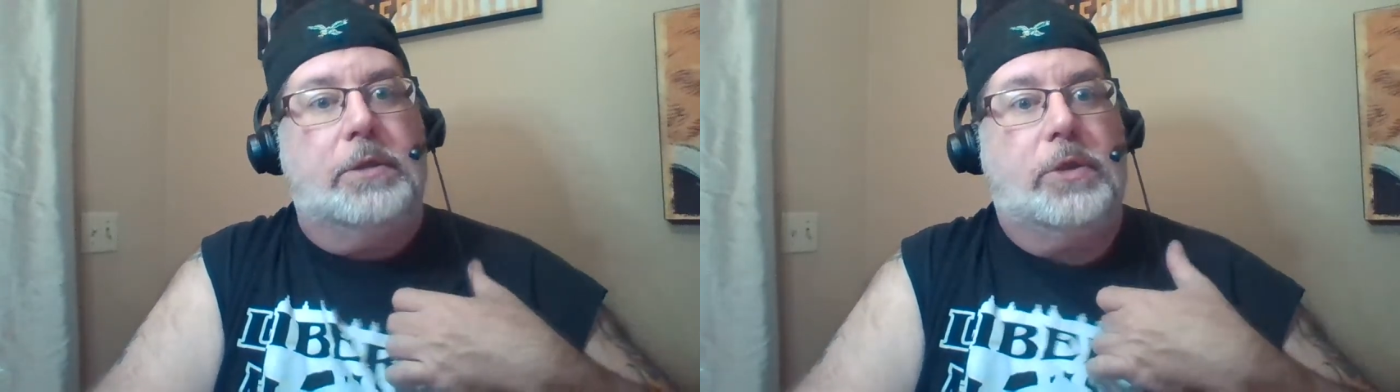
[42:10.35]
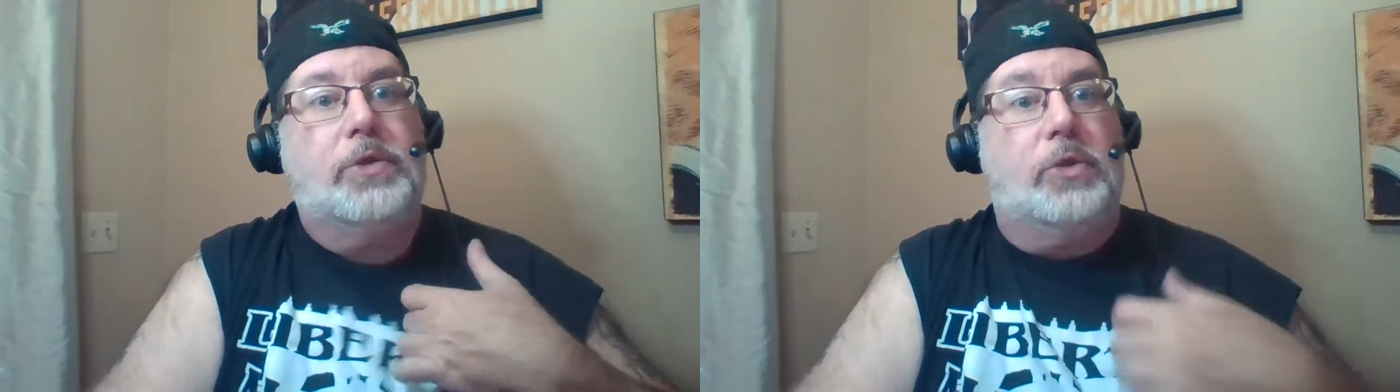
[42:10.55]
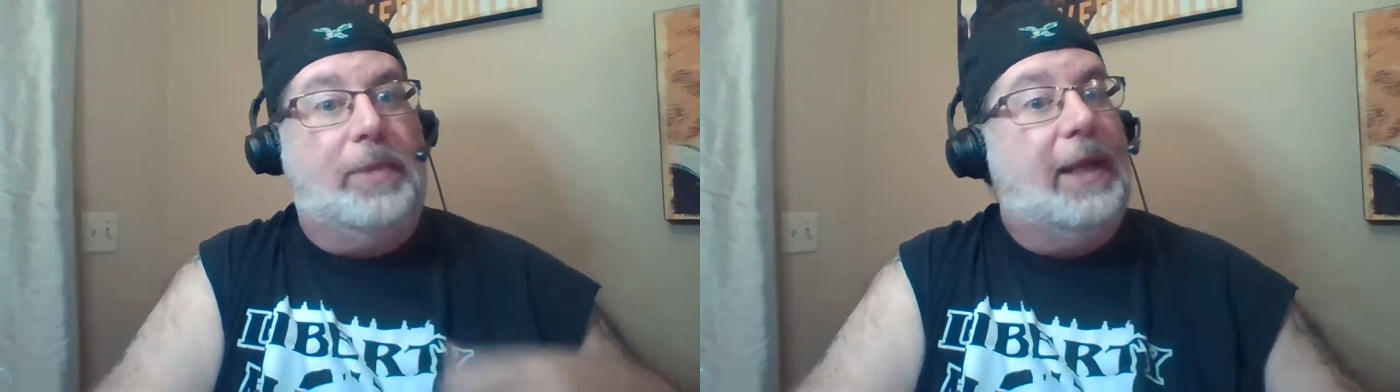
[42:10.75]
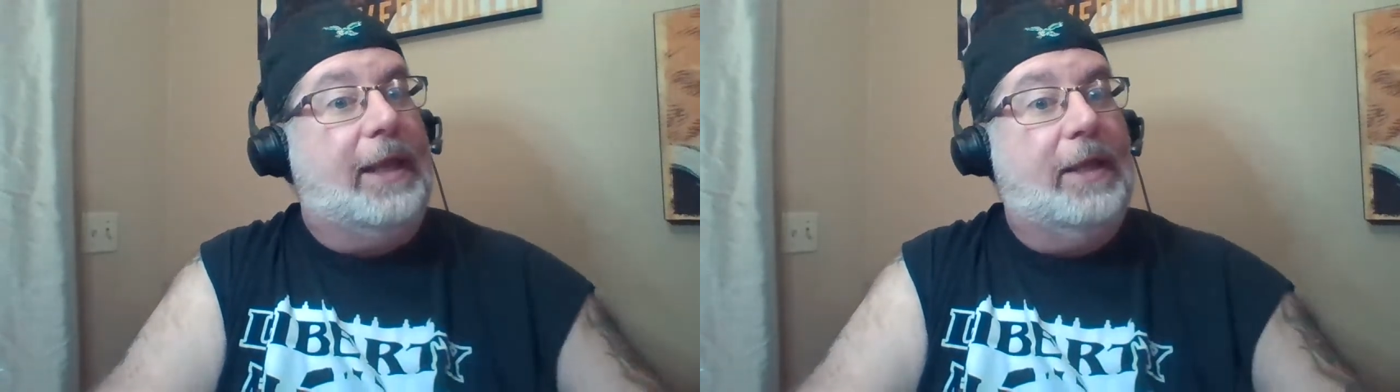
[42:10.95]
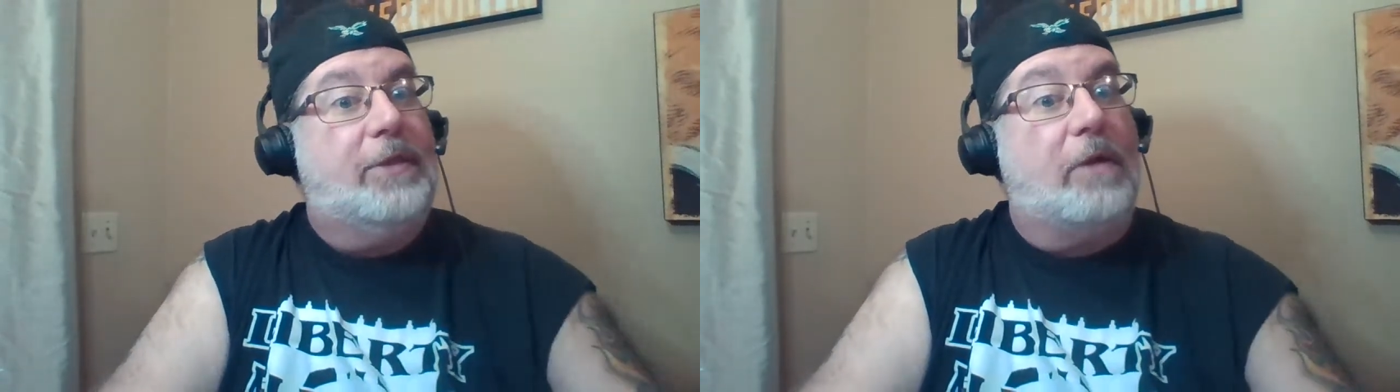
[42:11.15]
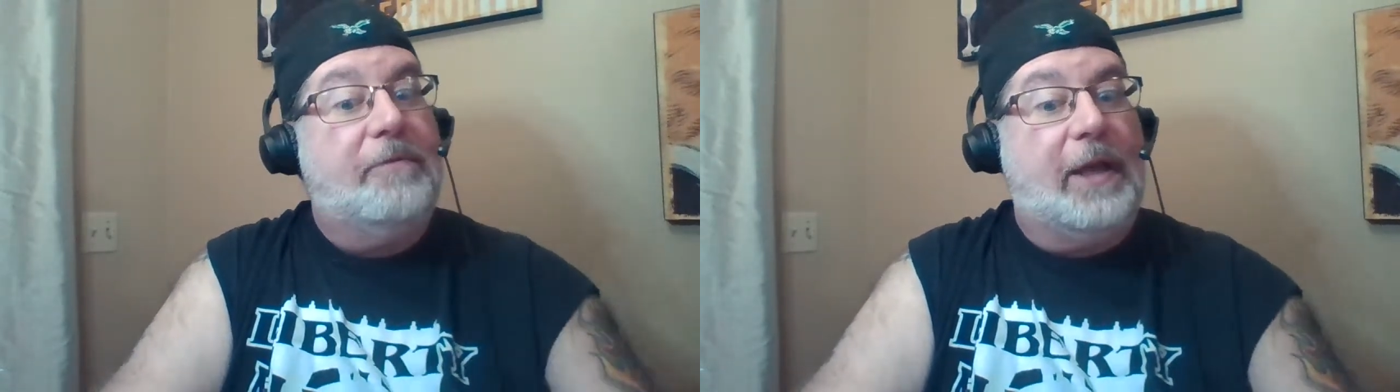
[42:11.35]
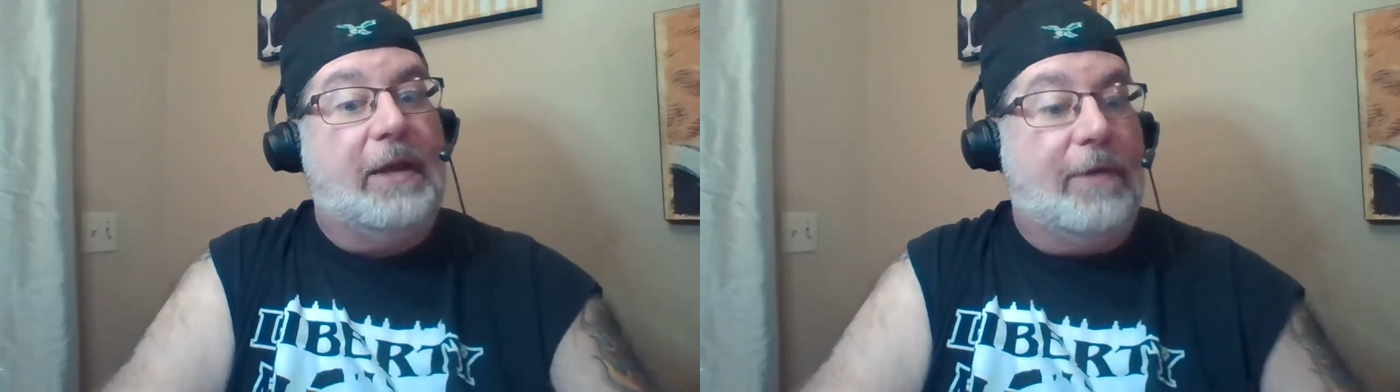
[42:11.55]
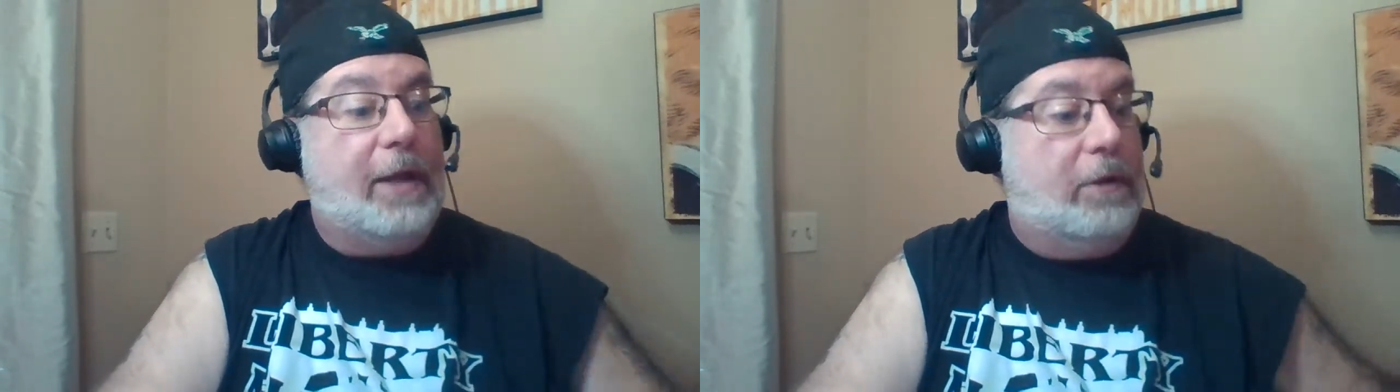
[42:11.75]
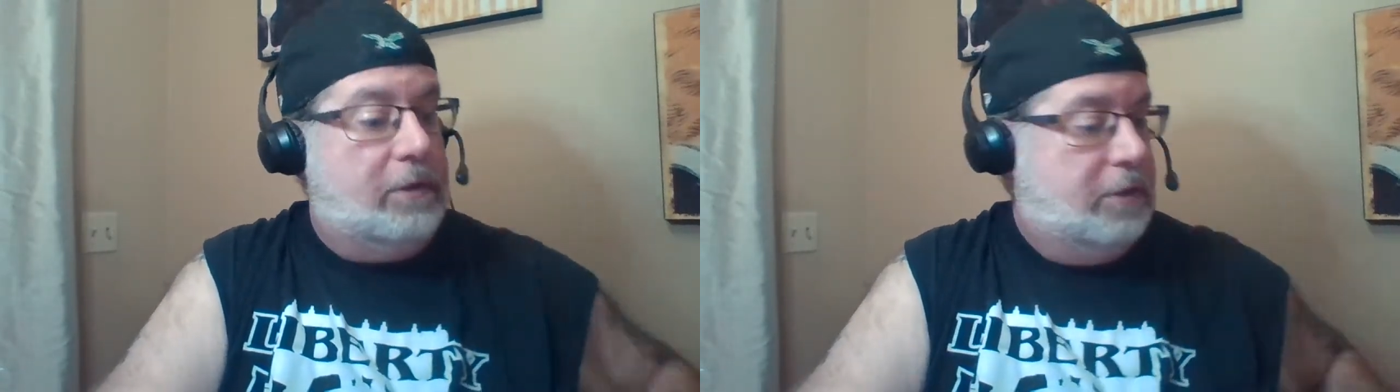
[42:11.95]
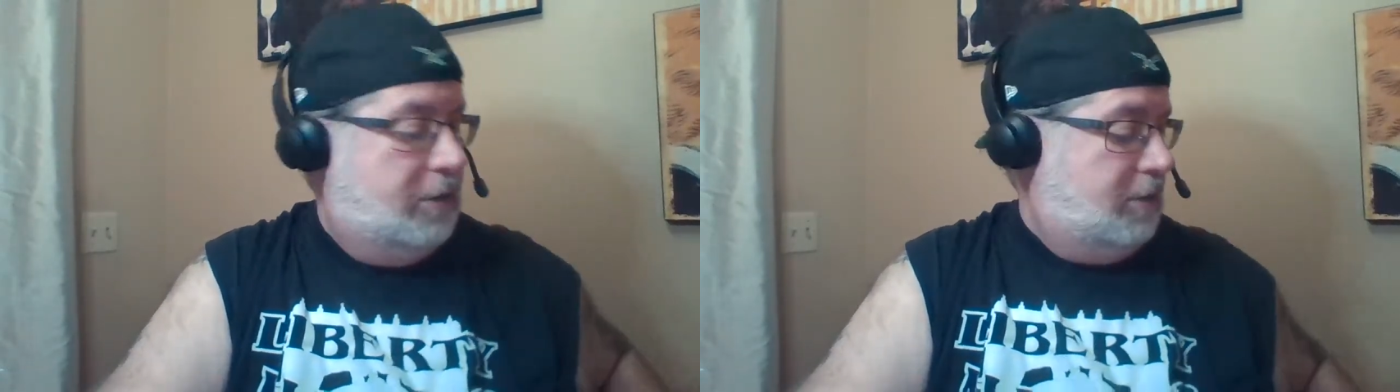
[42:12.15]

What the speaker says: social media, they're fucking real.